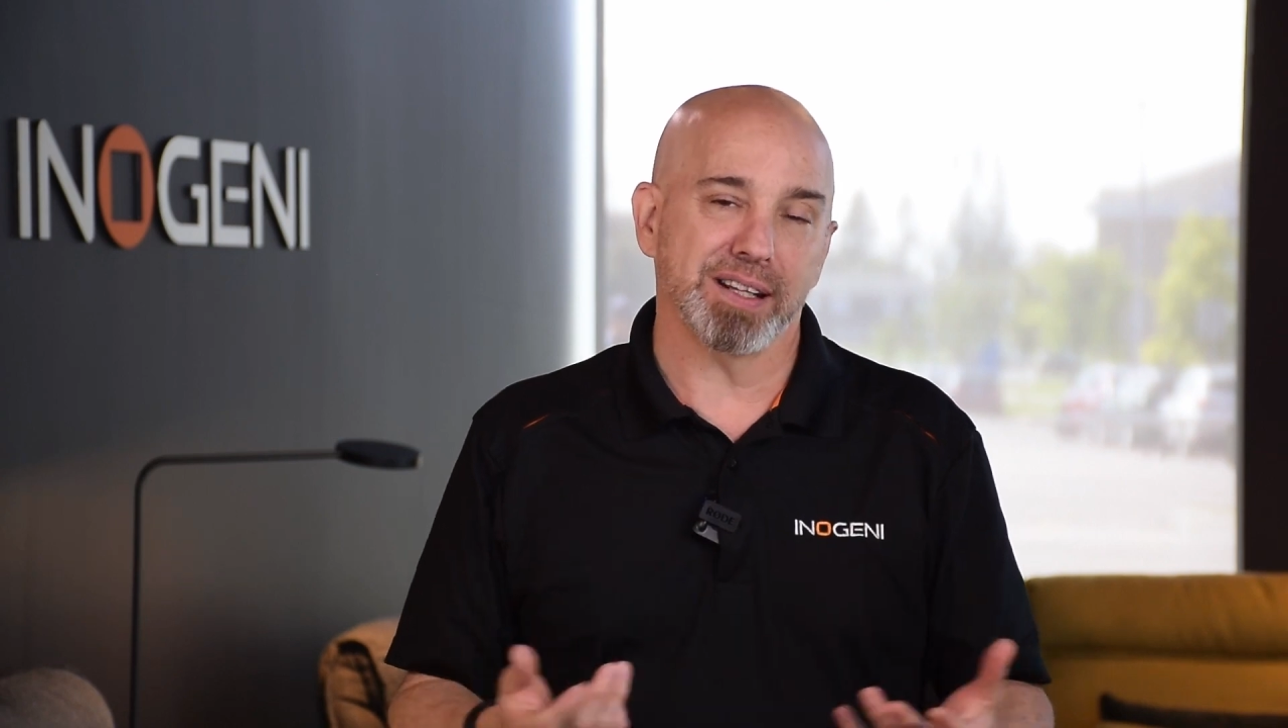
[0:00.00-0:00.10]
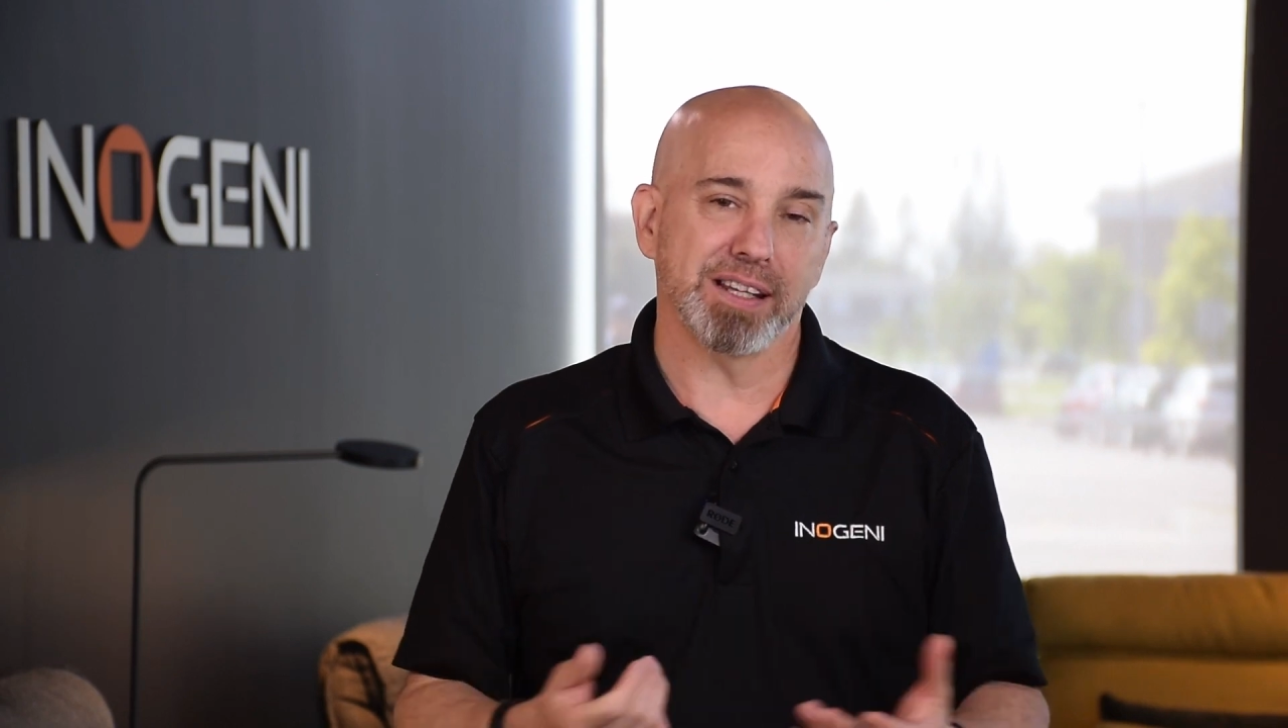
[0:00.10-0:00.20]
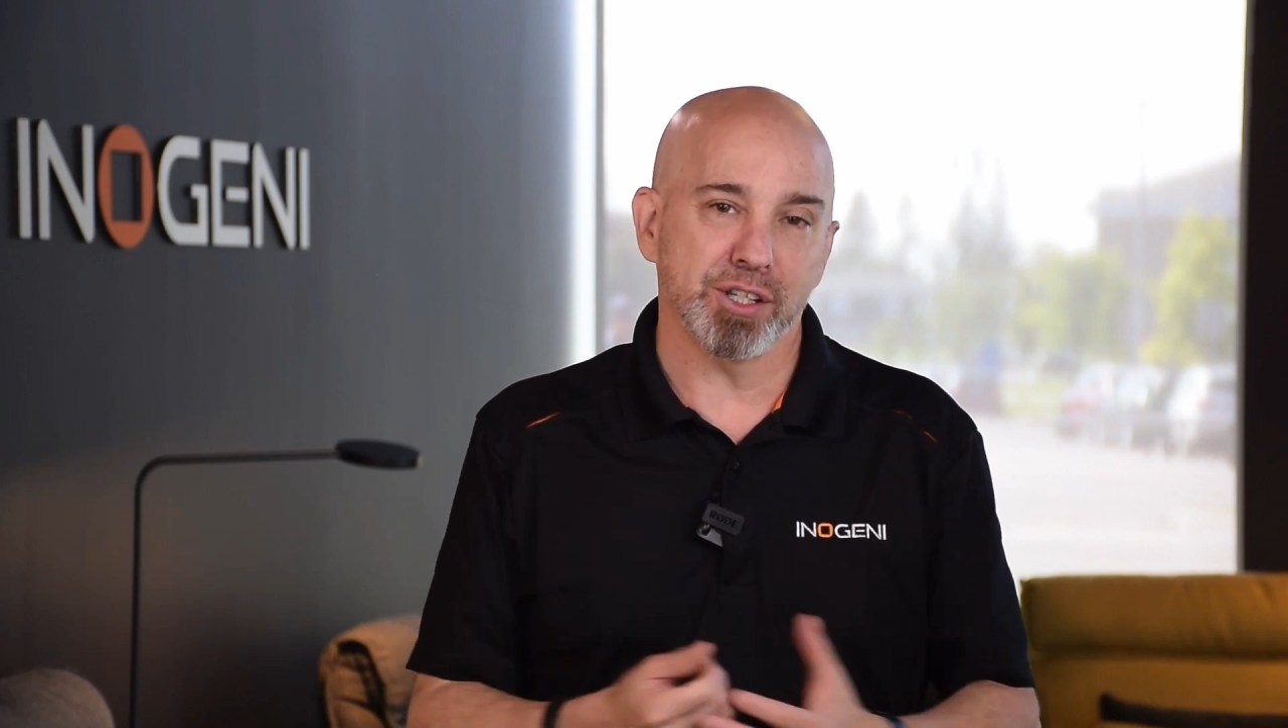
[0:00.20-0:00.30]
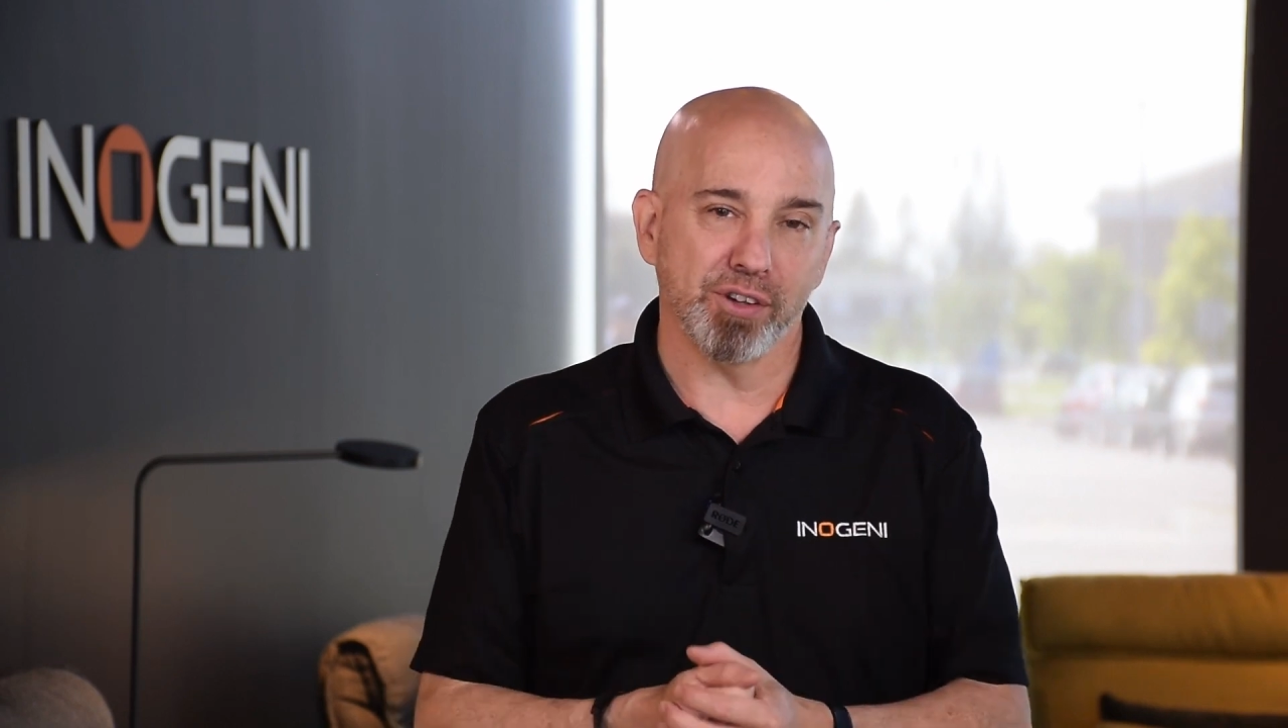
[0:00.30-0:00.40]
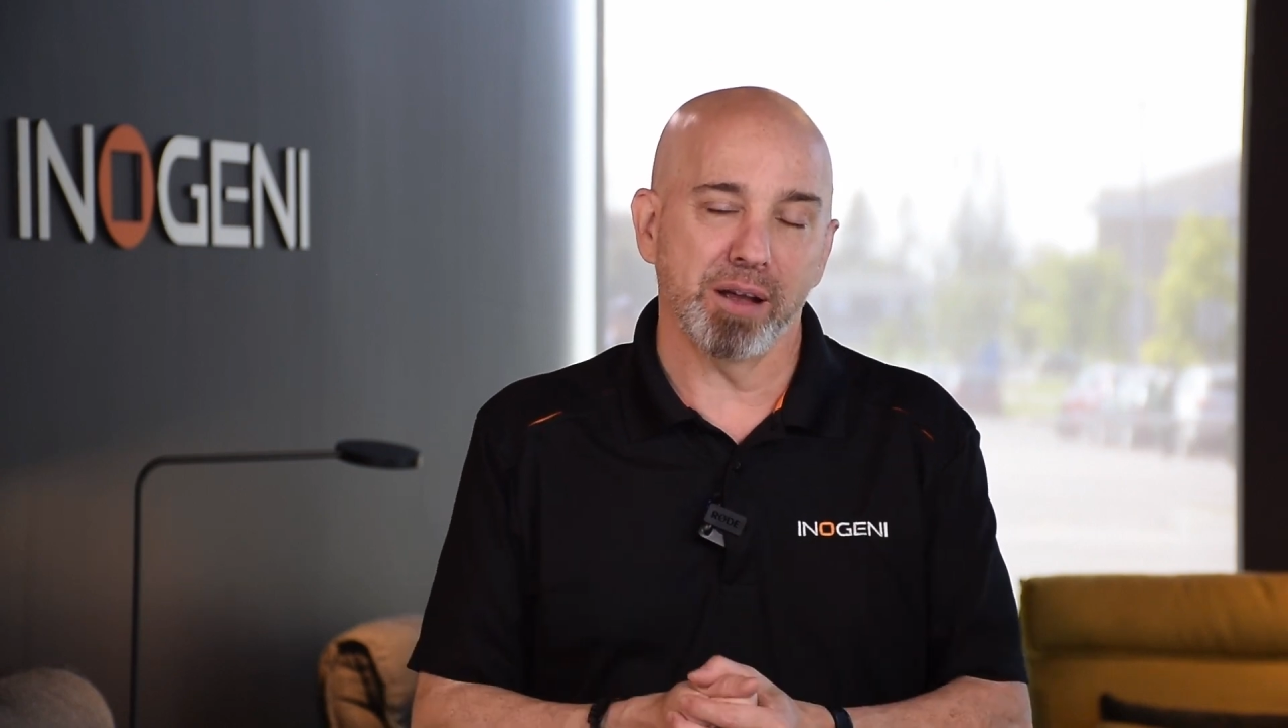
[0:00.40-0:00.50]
with the